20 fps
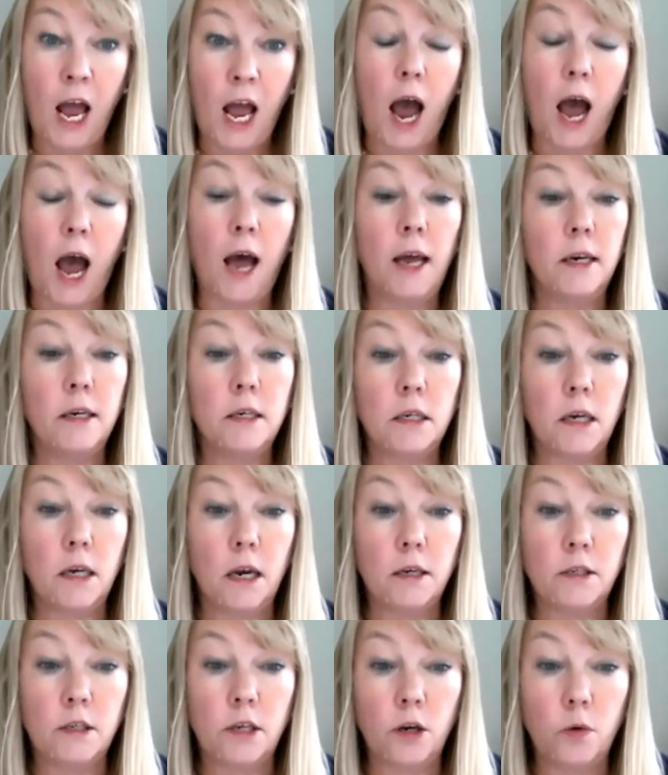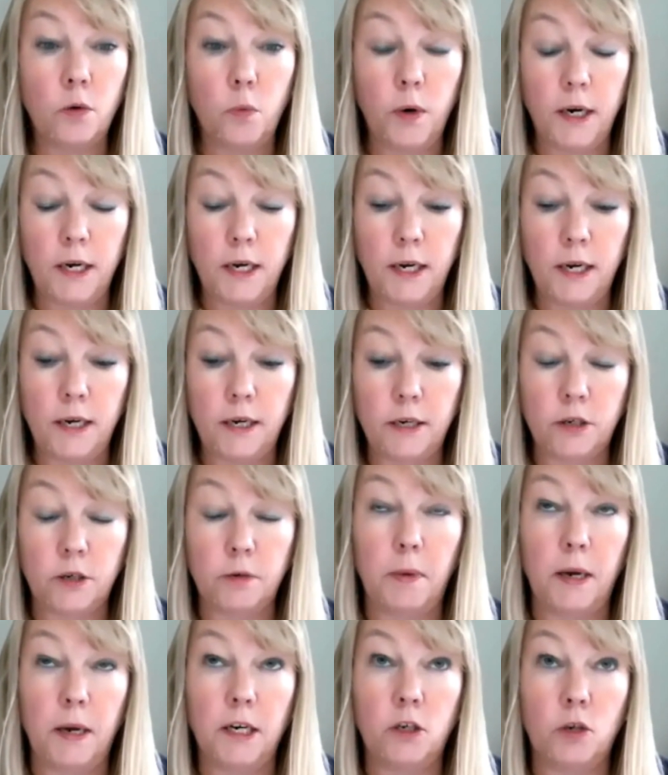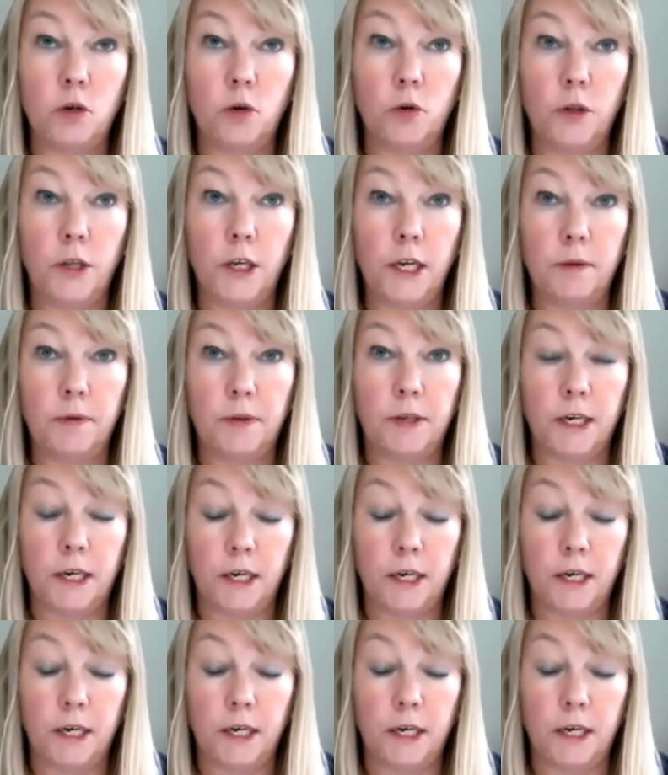And so we need to make sure that